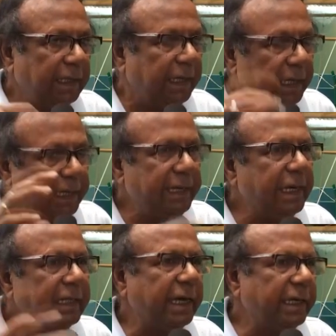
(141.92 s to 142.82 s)
In
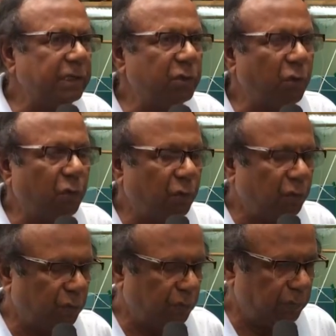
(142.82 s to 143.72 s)
India, there is no
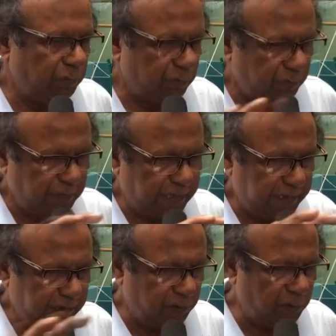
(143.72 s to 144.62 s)
there
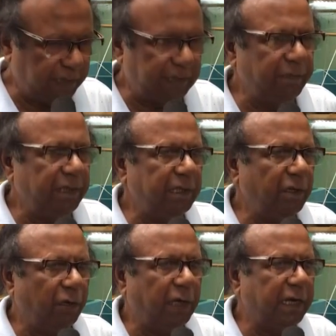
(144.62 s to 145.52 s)
is no activity
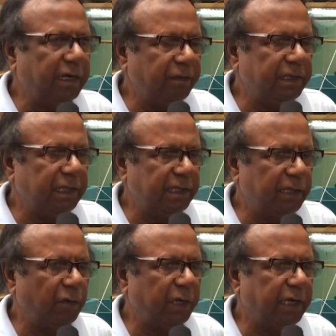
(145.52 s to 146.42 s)
on artificial
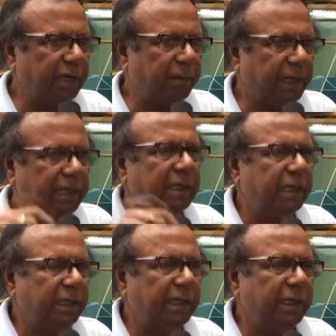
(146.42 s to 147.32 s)
seawater, but
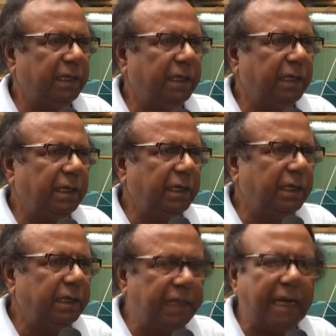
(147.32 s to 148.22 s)

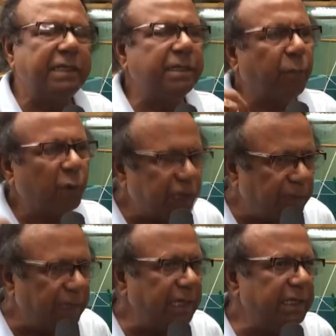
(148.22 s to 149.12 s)
there is a
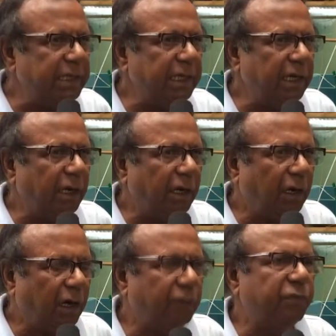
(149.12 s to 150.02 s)
possibility
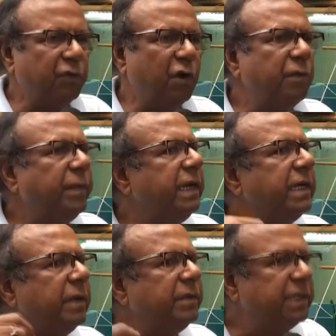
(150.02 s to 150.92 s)
of
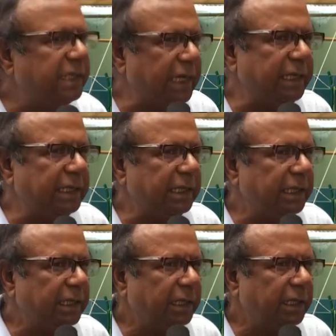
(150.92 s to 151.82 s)
non-maritime state
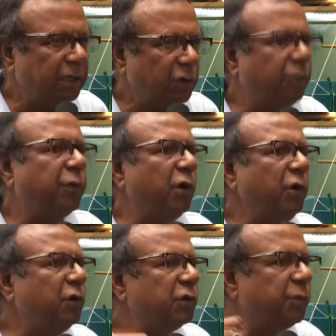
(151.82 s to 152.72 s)
to
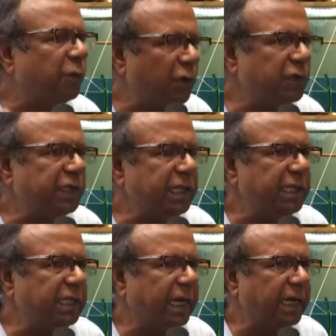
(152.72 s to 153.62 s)
produce prawn seed
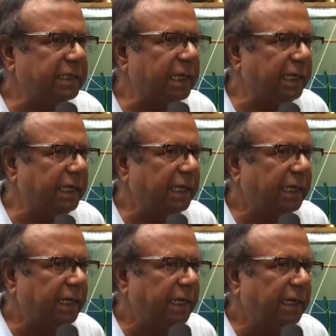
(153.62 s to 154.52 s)
in the hatchery,
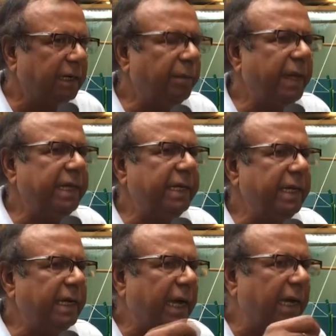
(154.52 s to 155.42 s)

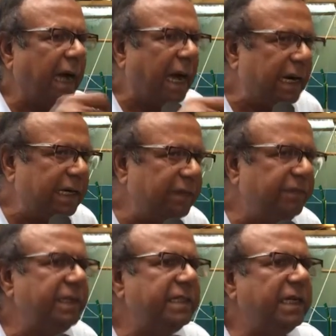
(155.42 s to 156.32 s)
making
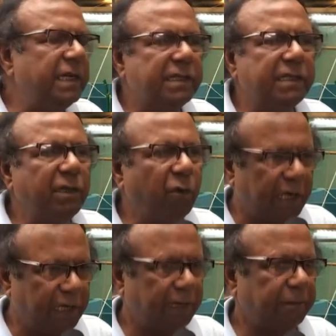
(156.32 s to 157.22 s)
artificial
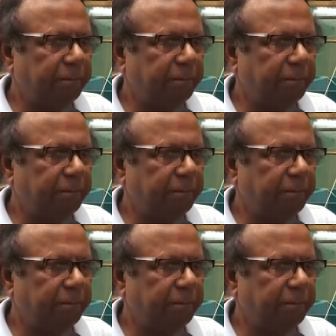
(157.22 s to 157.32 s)
seawater,